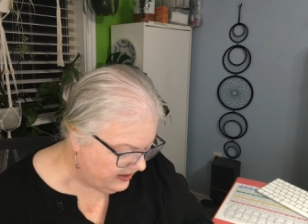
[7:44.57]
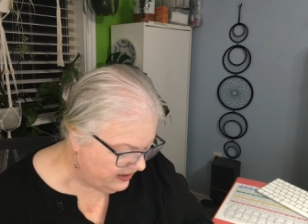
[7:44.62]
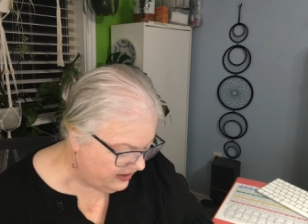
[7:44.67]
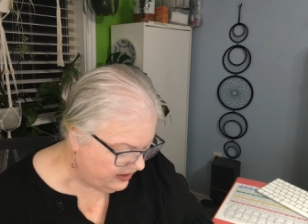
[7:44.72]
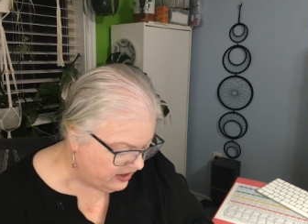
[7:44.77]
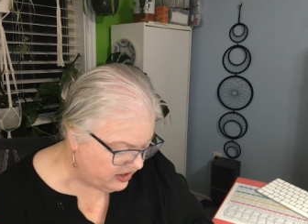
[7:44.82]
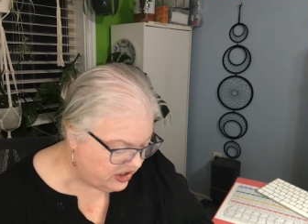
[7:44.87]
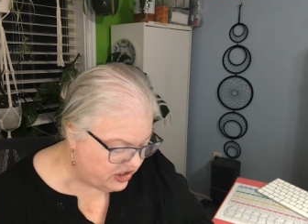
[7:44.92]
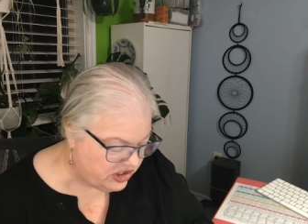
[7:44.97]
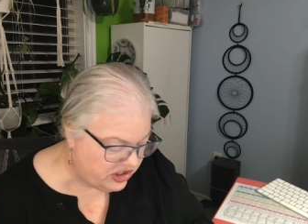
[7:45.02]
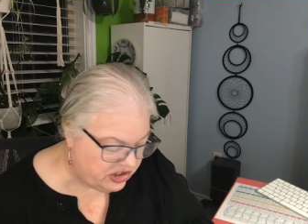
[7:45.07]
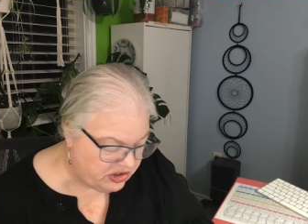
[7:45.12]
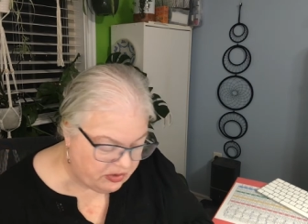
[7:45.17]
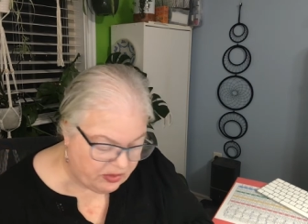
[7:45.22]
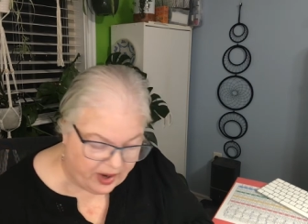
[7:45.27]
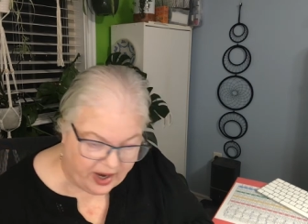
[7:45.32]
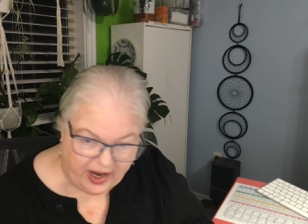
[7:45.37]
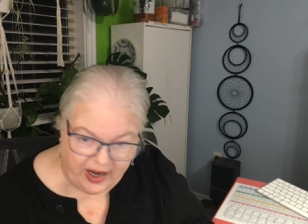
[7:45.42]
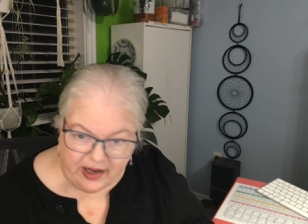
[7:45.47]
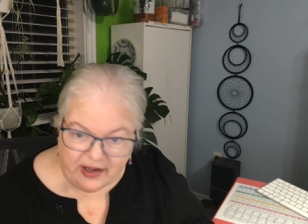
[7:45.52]
the
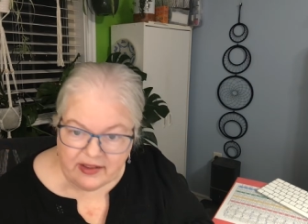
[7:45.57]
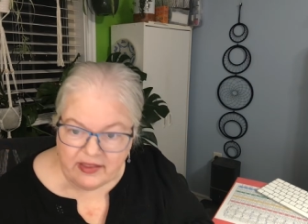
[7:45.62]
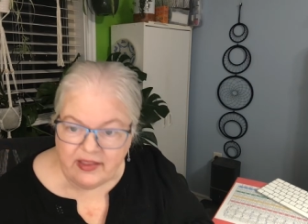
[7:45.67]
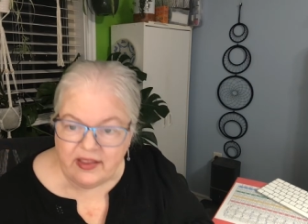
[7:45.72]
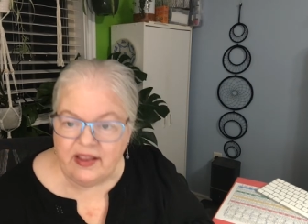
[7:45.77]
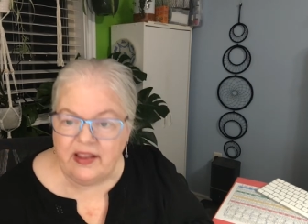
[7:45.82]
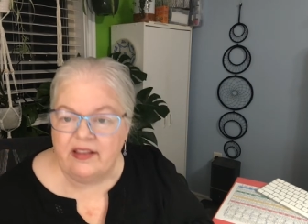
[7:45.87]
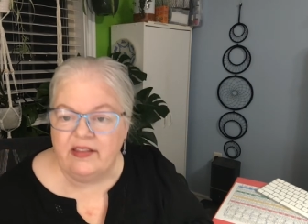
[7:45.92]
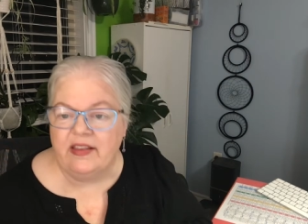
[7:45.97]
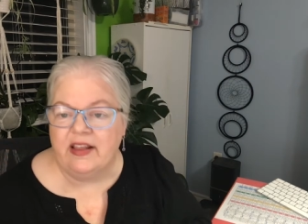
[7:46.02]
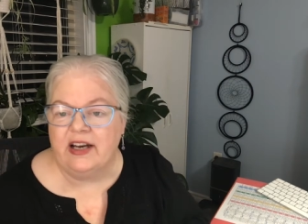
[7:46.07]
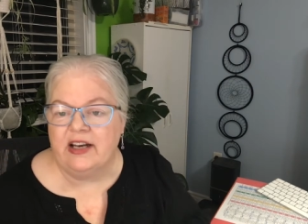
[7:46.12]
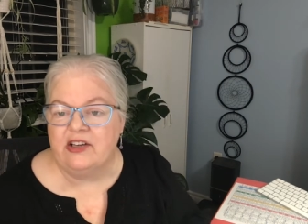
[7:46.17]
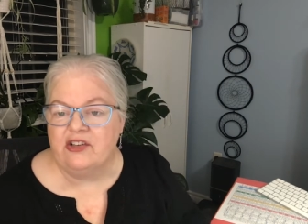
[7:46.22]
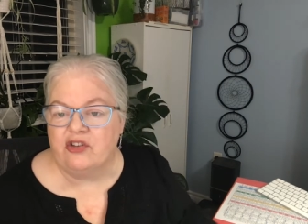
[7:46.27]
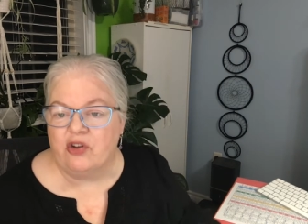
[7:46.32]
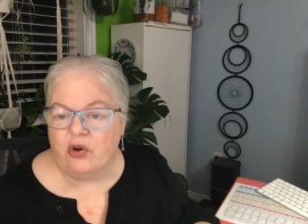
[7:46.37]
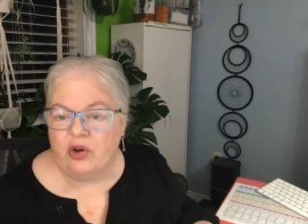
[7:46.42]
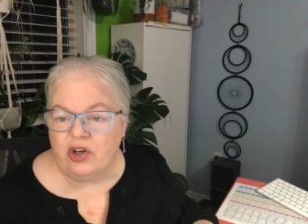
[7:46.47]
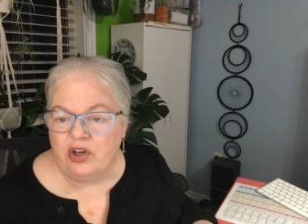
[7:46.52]
strength that
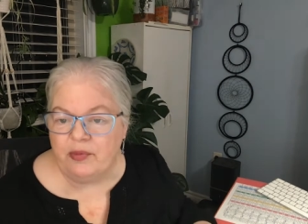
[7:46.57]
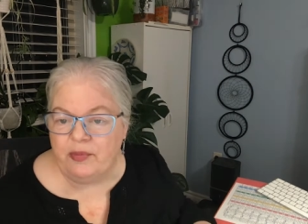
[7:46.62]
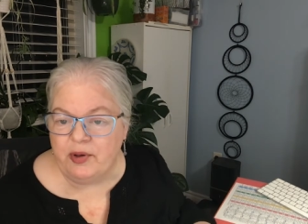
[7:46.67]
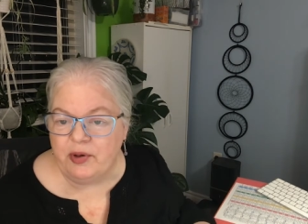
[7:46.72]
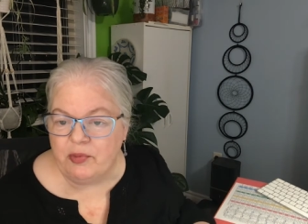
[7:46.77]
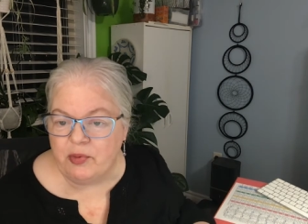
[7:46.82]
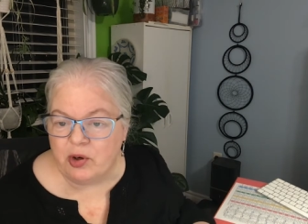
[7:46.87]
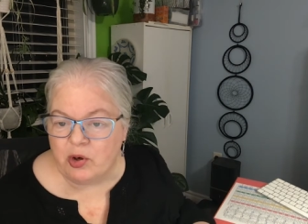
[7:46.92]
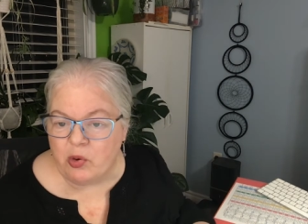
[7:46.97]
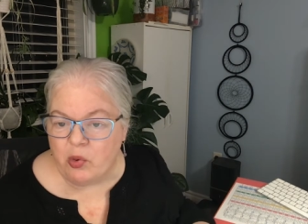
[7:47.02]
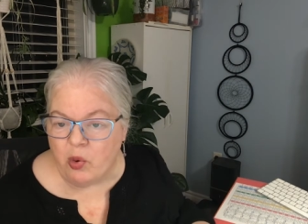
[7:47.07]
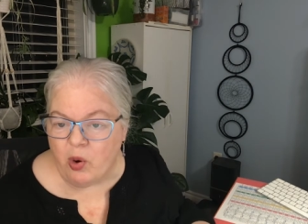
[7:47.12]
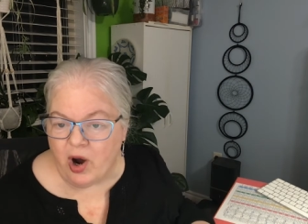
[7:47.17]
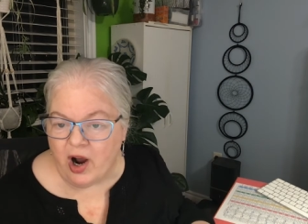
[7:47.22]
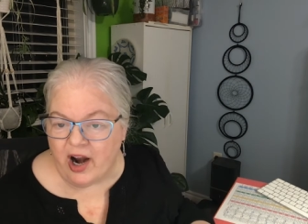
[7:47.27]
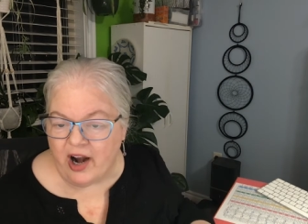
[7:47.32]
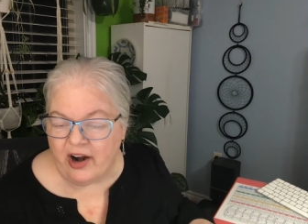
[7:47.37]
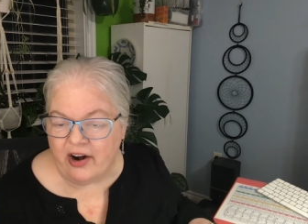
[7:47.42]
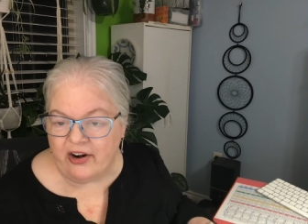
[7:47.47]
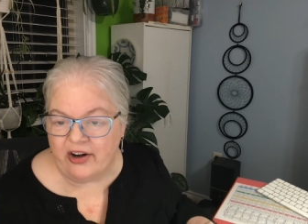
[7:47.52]
is going to be
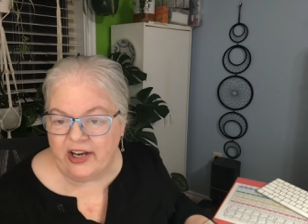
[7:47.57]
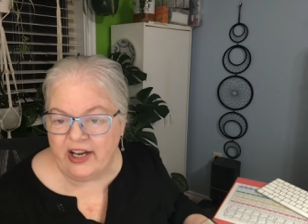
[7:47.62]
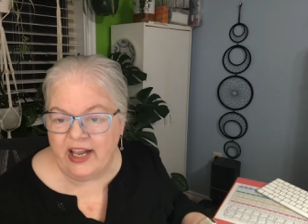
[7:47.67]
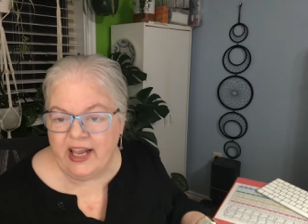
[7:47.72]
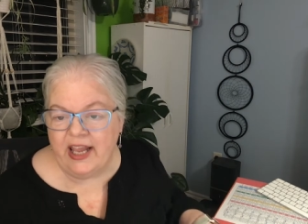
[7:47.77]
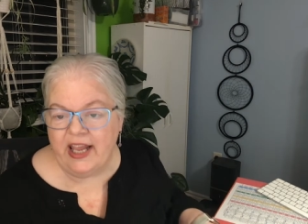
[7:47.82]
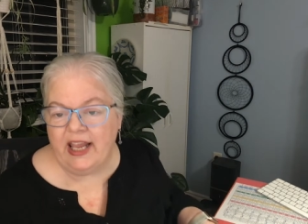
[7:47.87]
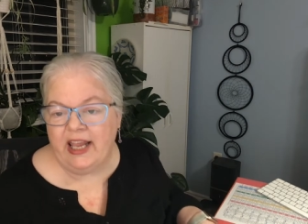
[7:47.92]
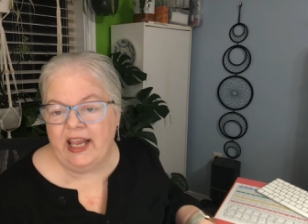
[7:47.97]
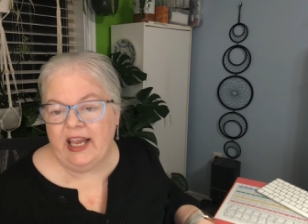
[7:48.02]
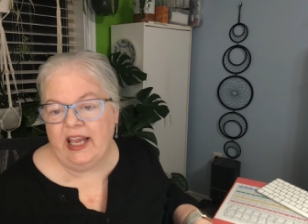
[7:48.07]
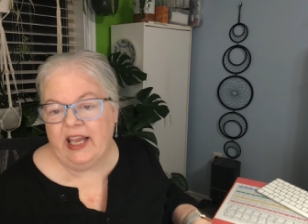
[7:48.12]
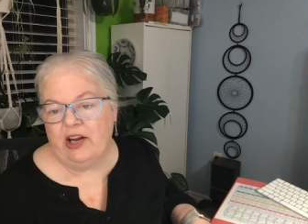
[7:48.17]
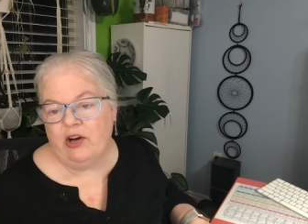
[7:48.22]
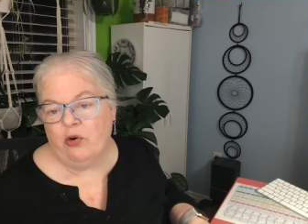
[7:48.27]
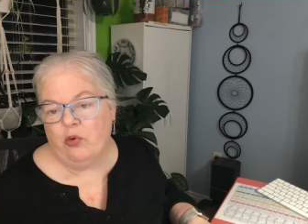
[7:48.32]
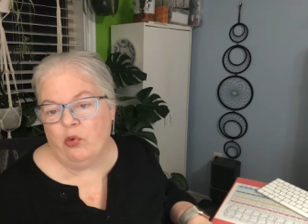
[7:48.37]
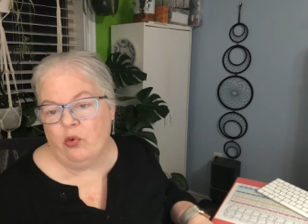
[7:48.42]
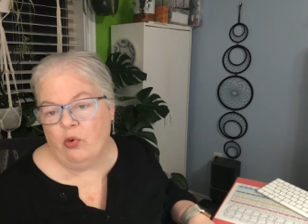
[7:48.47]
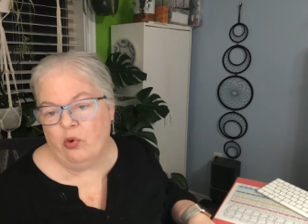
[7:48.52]
required
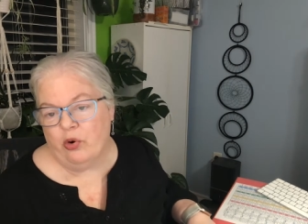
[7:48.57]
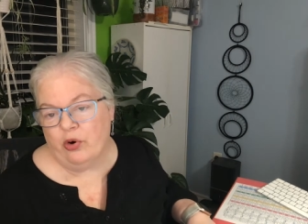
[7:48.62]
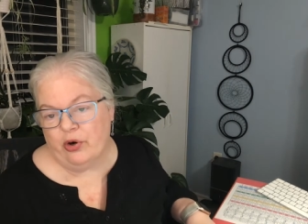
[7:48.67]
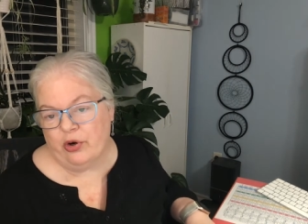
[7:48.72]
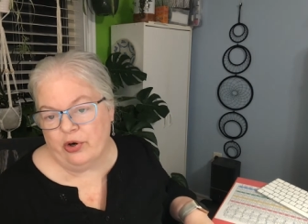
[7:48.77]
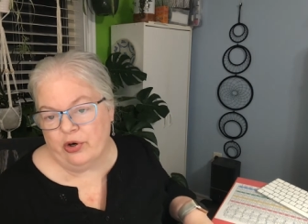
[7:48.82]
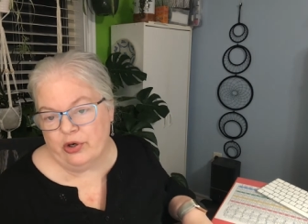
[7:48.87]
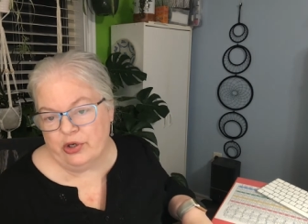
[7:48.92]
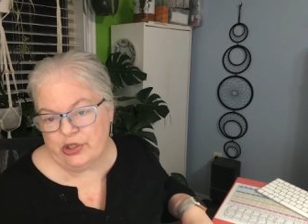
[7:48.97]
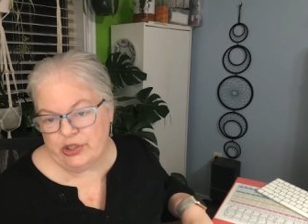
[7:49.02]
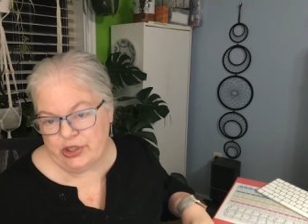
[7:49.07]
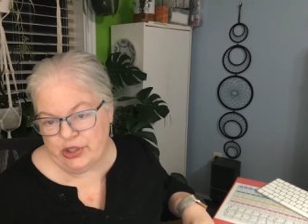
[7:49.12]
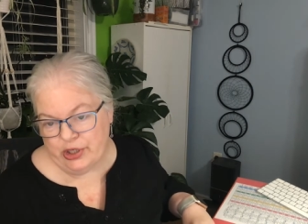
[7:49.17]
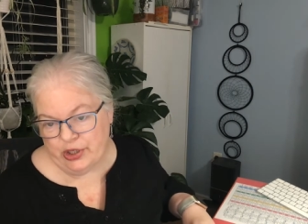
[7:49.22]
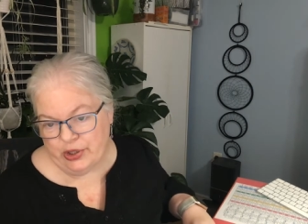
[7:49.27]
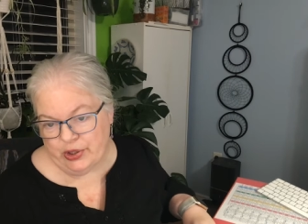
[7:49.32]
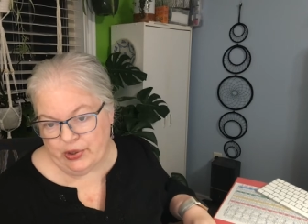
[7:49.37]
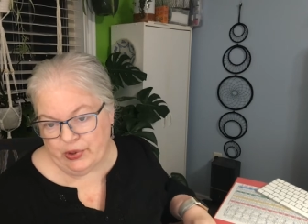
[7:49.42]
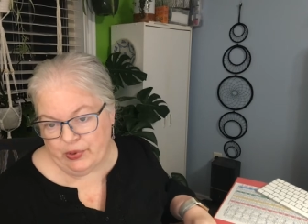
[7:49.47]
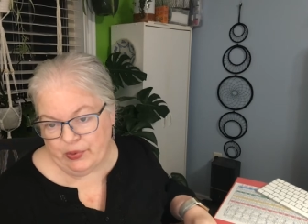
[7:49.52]
in order
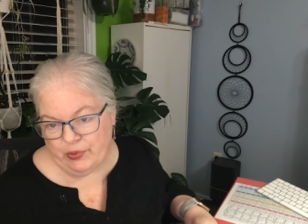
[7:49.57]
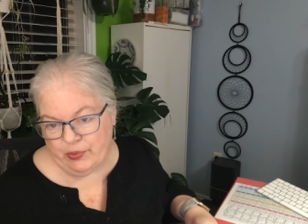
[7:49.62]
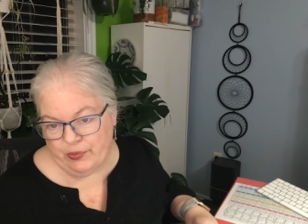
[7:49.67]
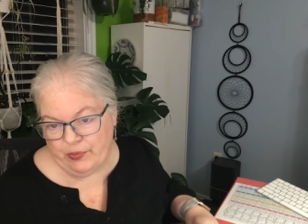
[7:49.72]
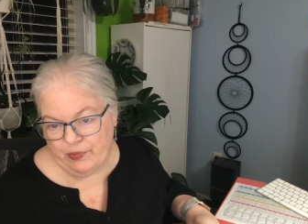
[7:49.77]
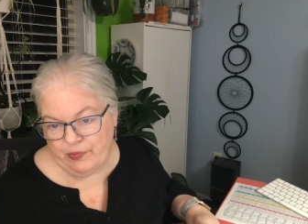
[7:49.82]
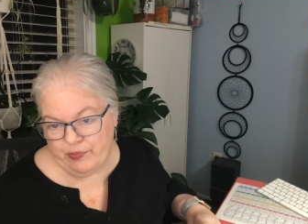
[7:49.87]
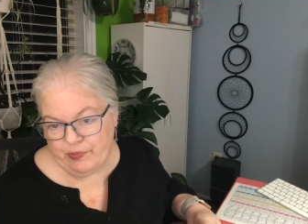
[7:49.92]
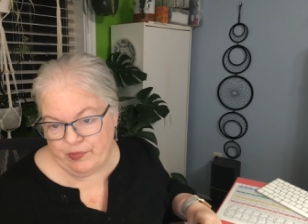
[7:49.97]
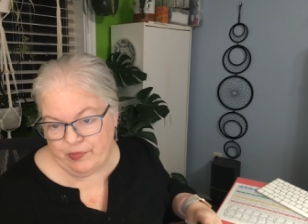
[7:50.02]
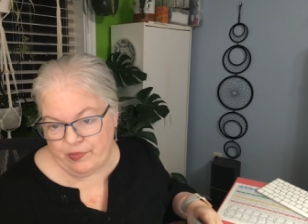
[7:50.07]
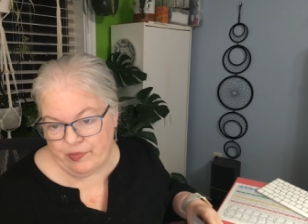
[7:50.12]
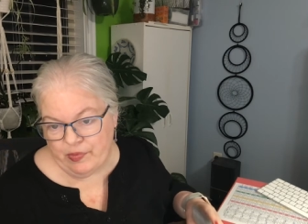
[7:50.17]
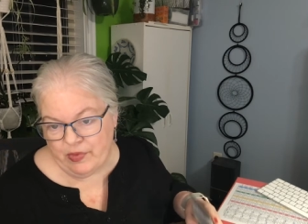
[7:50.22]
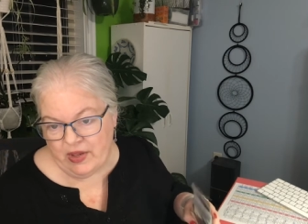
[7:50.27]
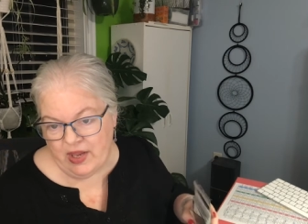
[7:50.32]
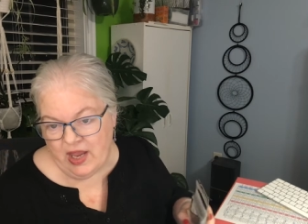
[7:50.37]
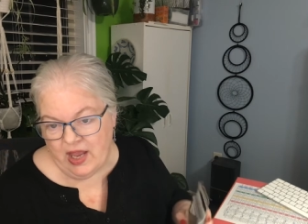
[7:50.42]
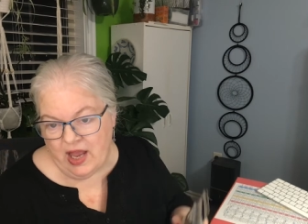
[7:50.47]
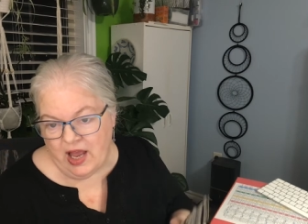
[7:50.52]
to
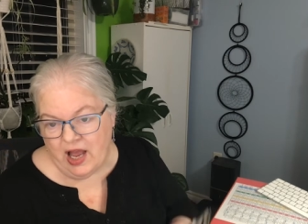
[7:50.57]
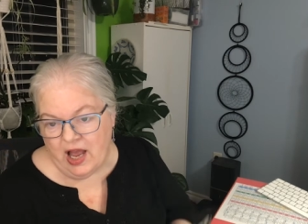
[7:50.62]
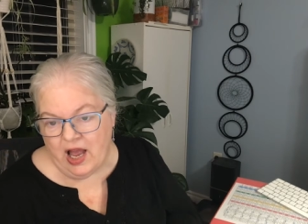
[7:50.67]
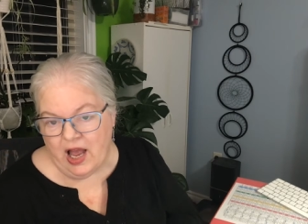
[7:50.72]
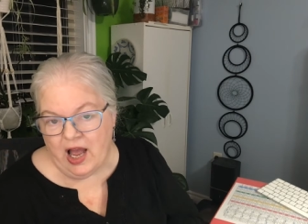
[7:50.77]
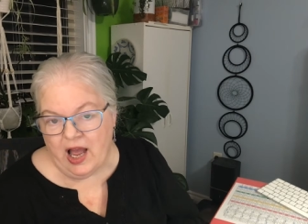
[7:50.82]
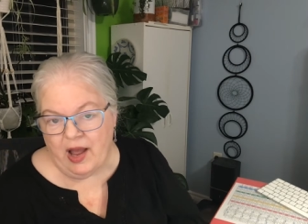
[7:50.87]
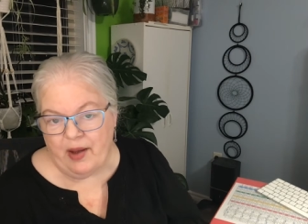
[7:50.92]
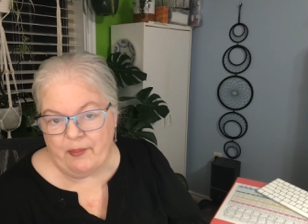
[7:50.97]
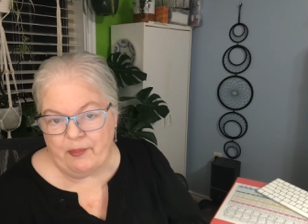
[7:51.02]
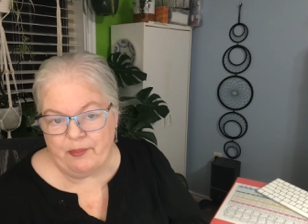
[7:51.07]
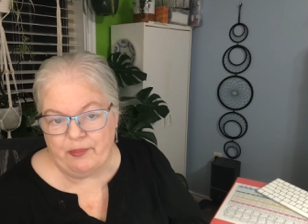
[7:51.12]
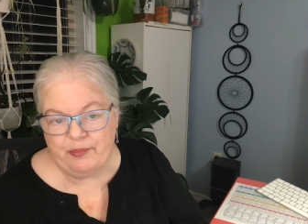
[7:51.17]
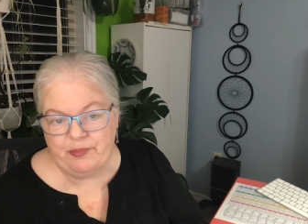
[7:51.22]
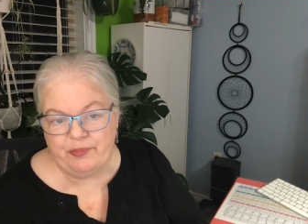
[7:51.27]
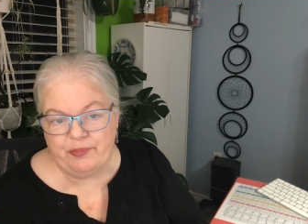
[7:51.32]
um,